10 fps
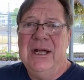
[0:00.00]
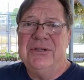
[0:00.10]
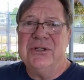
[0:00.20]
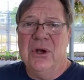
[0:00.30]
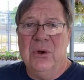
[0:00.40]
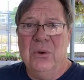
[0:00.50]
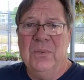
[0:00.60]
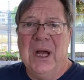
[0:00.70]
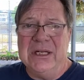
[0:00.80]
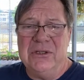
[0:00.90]
So
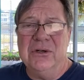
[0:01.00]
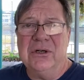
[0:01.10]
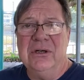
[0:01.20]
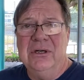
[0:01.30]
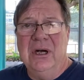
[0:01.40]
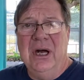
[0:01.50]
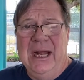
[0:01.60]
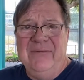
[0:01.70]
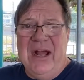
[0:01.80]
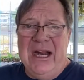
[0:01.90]
I took
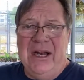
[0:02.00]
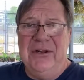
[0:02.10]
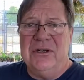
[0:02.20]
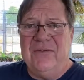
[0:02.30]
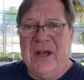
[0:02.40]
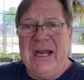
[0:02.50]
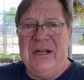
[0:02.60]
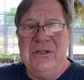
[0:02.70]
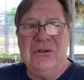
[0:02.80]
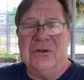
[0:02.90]
advantage of that
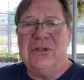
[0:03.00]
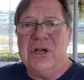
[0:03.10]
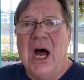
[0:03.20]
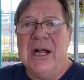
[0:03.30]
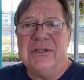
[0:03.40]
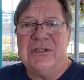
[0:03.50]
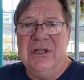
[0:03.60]
and took shots,